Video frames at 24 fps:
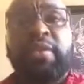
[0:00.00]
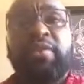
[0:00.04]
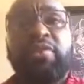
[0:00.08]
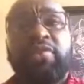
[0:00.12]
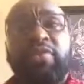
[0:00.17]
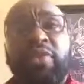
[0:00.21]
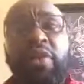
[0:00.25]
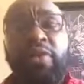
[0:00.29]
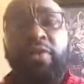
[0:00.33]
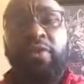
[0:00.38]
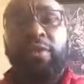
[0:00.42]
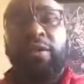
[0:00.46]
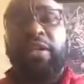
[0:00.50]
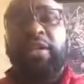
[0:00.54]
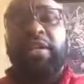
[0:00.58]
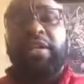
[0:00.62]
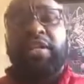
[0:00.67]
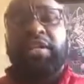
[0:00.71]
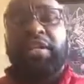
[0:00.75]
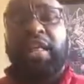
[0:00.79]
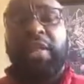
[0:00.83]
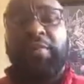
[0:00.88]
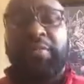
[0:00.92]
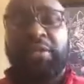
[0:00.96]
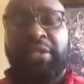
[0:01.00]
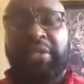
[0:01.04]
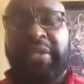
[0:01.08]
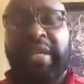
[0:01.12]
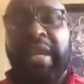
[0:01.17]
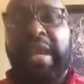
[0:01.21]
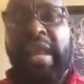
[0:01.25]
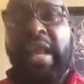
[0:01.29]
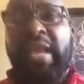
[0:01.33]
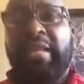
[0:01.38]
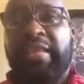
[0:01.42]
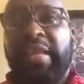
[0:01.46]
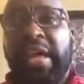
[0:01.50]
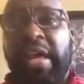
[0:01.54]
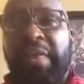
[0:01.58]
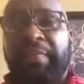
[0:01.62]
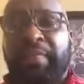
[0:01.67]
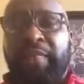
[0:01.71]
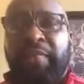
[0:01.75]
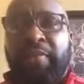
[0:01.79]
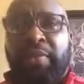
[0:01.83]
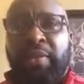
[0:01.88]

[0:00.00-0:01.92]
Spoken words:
So they were saying that,